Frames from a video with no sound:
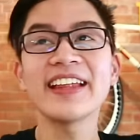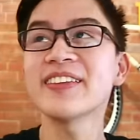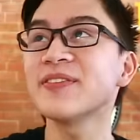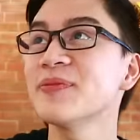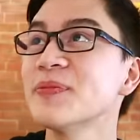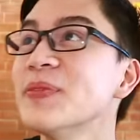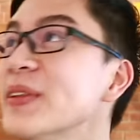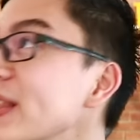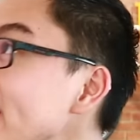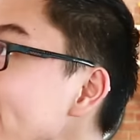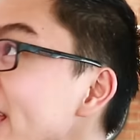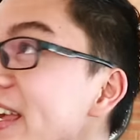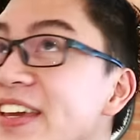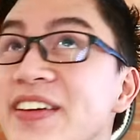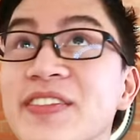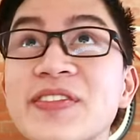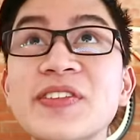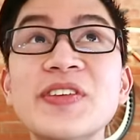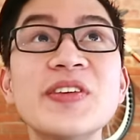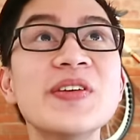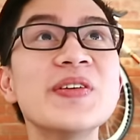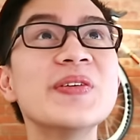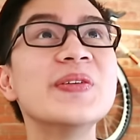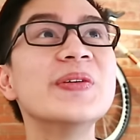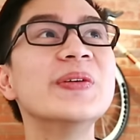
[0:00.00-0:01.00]
can't believe
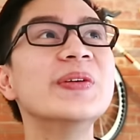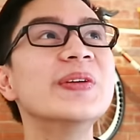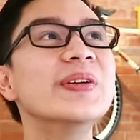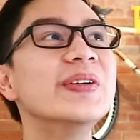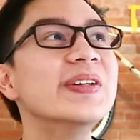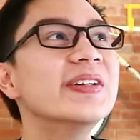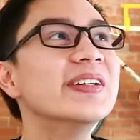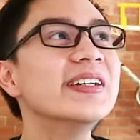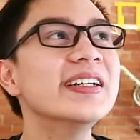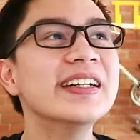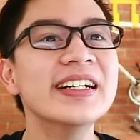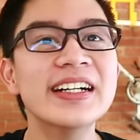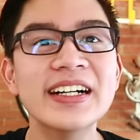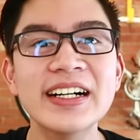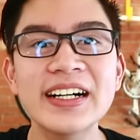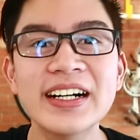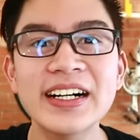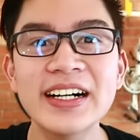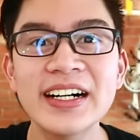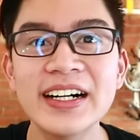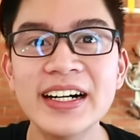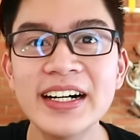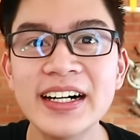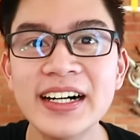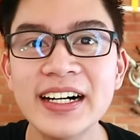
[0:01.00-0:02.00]
you!
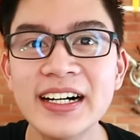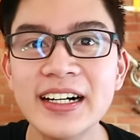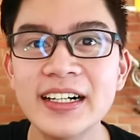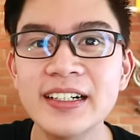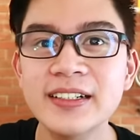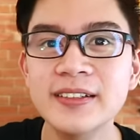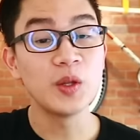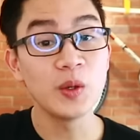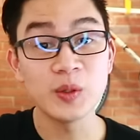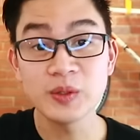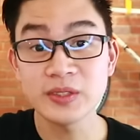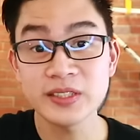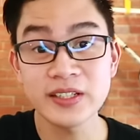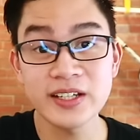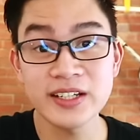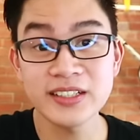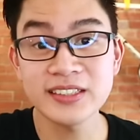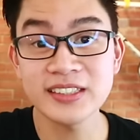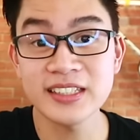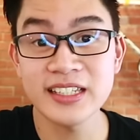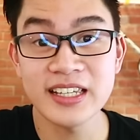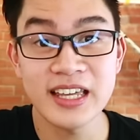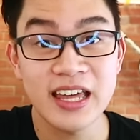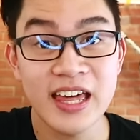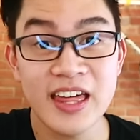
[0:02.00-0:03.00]
No,
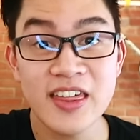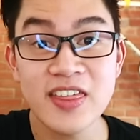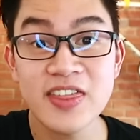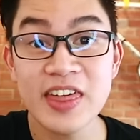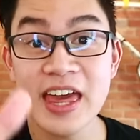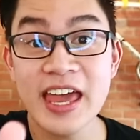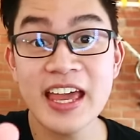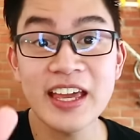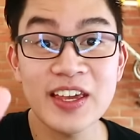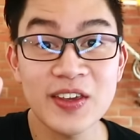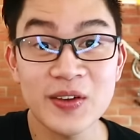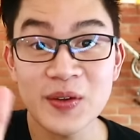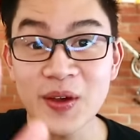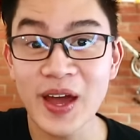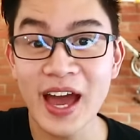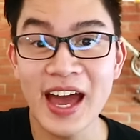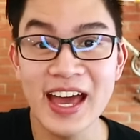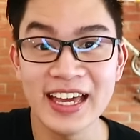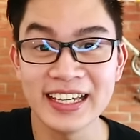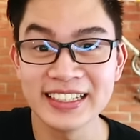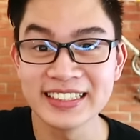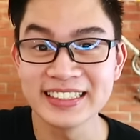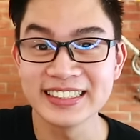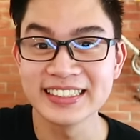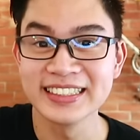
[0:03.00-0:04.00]
seriously, thank you
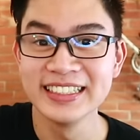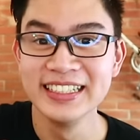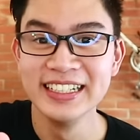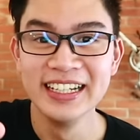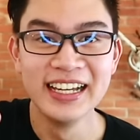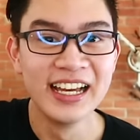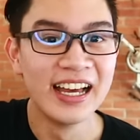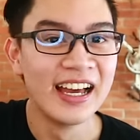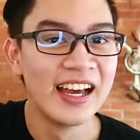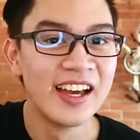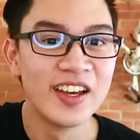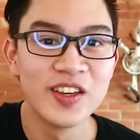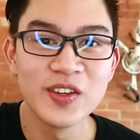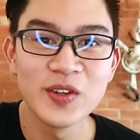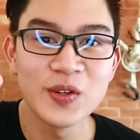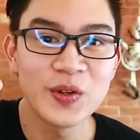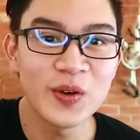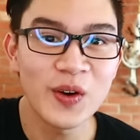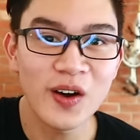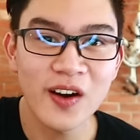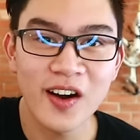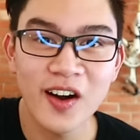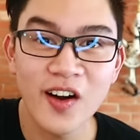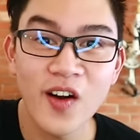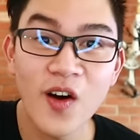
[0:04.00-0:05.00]
guys.
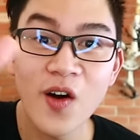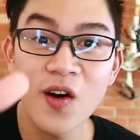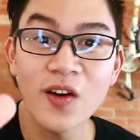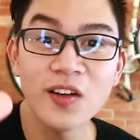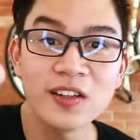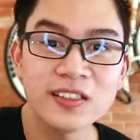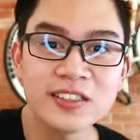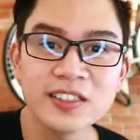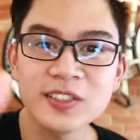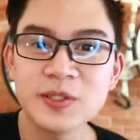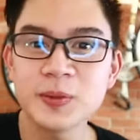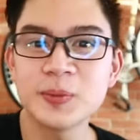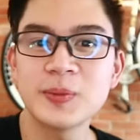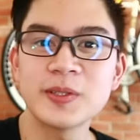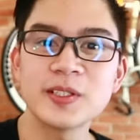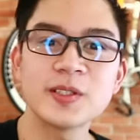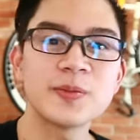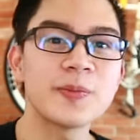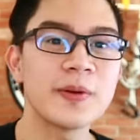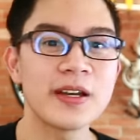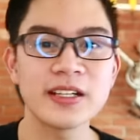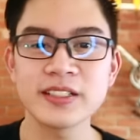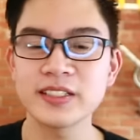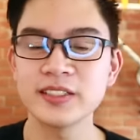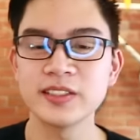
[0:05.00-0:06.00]
You are all super
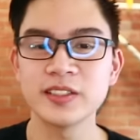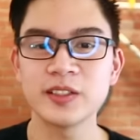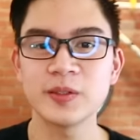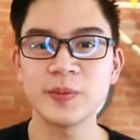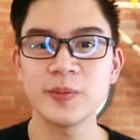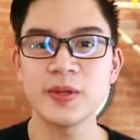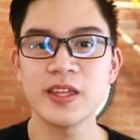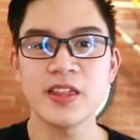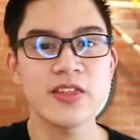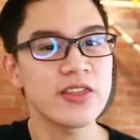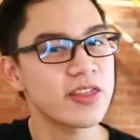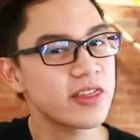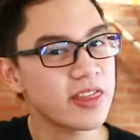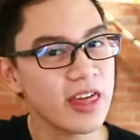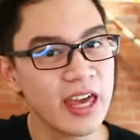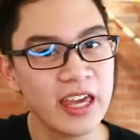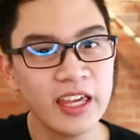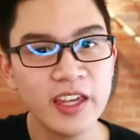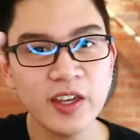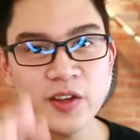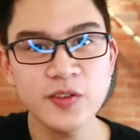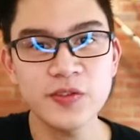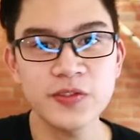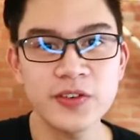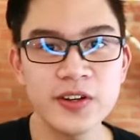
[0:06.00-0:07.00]
special to me.
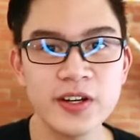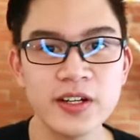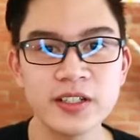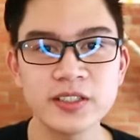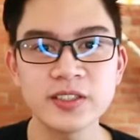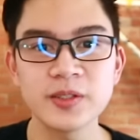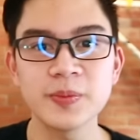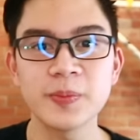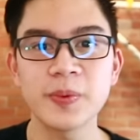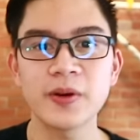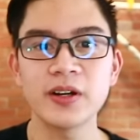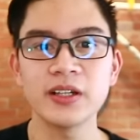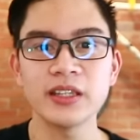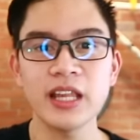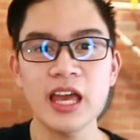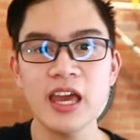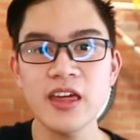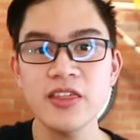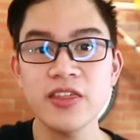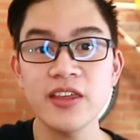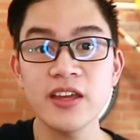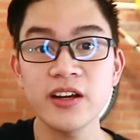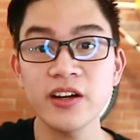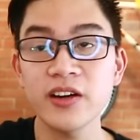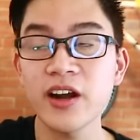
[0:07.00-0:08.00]
Thank you for your support.
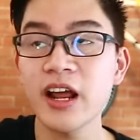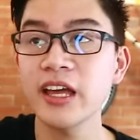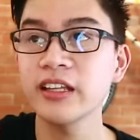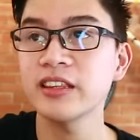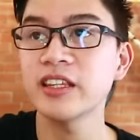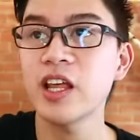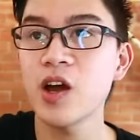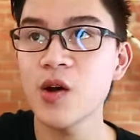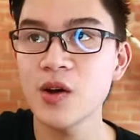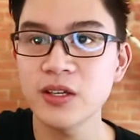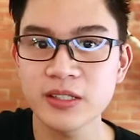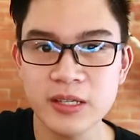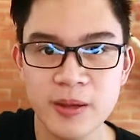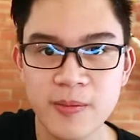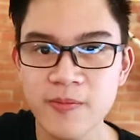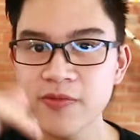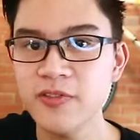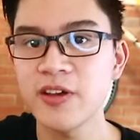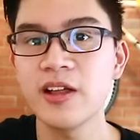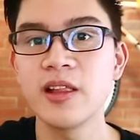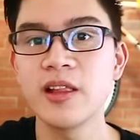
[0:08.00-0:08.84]
I think right now as I'm